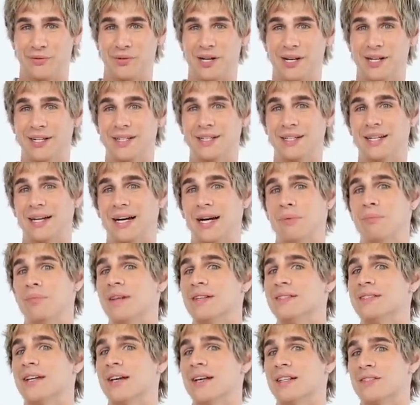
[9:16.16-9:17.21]
one, I'm
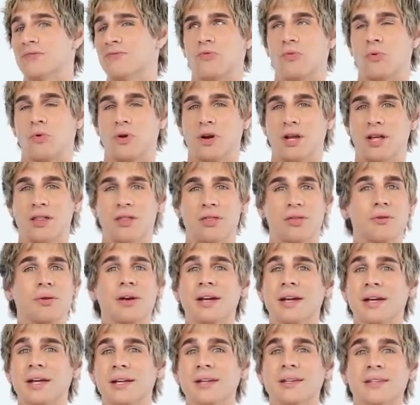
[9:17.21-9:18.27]
gonna say it's
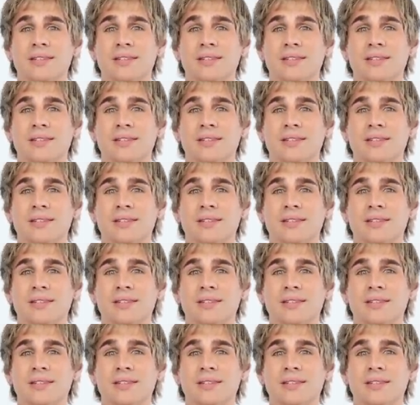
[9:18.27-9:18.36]
forty-three.